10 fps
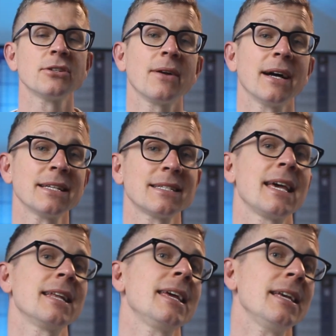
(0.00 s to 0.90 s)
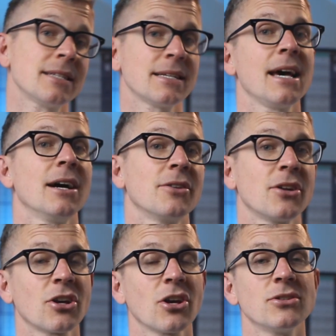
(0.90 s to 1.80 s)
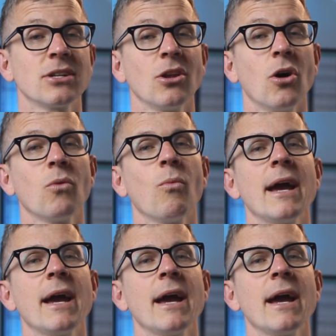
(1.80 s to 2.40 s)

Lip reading: So to understand his sound goes a long